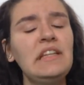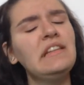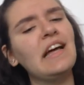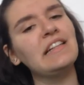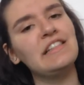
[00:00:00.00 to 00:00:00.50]

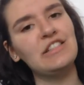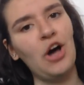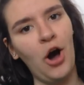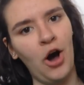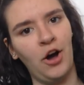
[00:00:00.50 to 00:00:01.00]
That
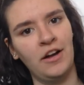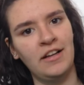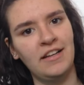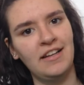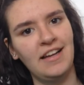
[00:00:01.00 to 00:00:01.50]
song,
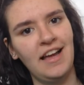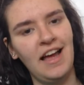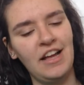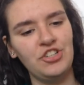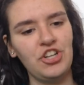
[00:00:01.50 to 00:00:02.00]

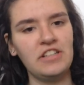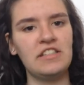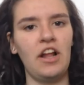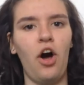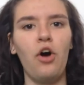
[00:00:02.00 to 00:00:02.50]

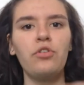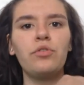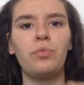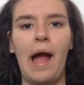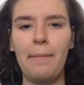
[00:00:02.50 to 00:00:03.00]
just all the
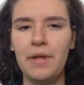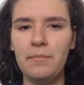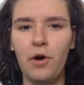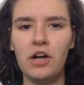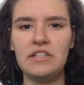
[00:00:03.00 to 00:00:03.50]
rapping
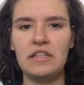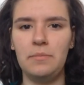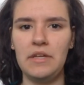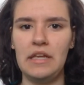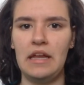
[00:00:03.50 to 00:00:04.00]
parts at the
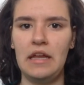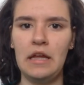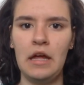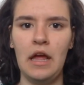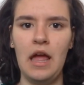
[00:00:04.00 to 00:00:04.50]

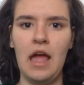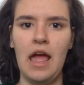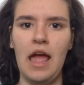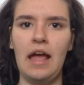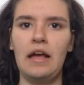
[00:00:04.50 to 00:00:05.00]
beginning,
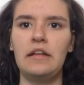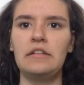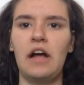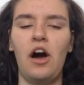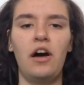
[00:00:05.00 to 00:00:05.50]

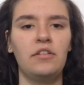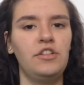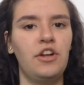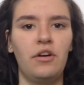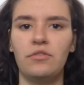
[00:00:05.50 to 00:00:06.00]
and
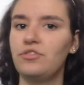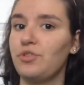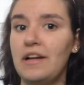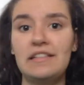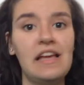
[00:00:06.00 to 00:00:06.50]
you know,
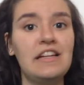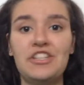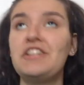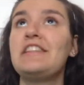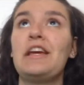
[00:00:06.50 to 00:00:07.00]

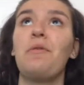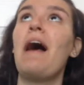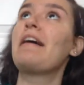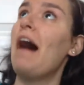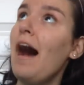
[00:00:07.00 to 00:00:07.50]
translations, here
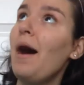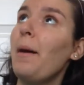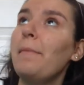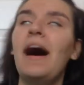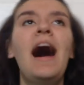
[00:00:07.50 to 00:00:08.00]
I
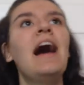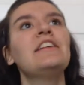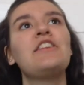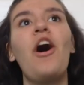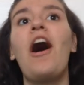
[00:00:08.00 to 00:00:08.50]
come.
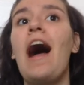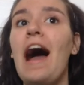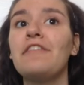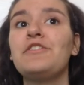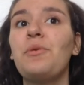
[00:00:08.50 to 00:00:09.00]
So I'll
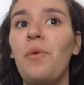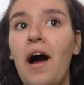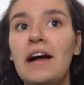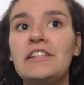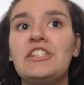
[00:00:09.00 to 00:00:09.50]
have to
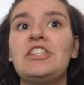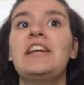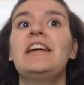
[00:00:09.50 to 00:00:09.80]
watch,